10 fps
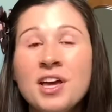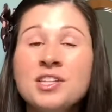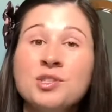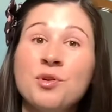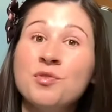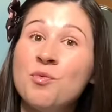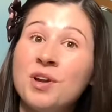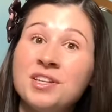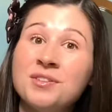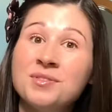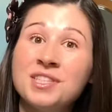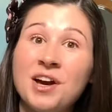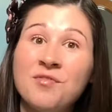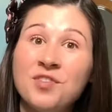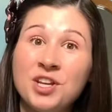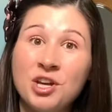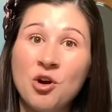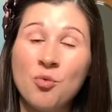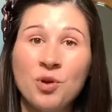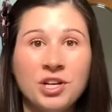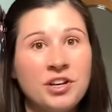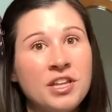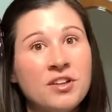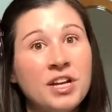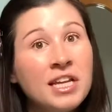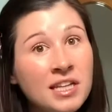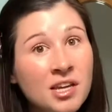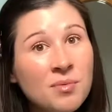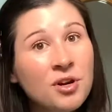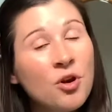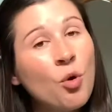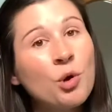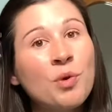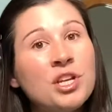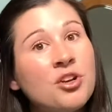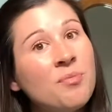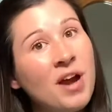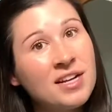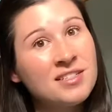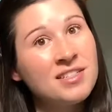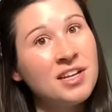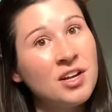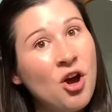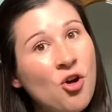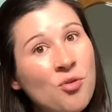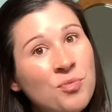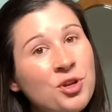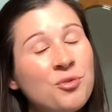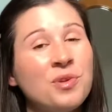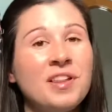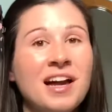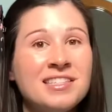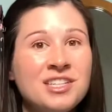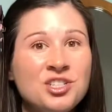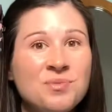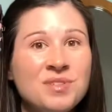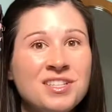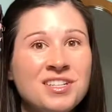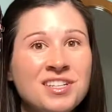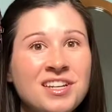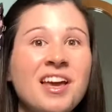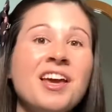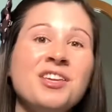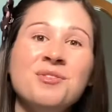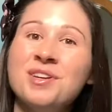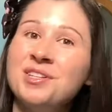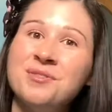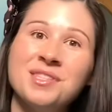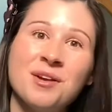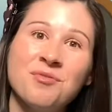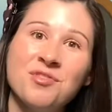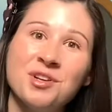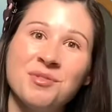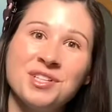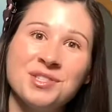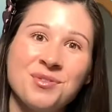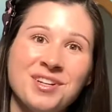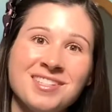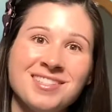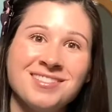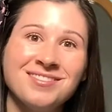So if you want to use that video when you're either in labor or when you're practicing at home, your relaxation position, you can use that free resource. So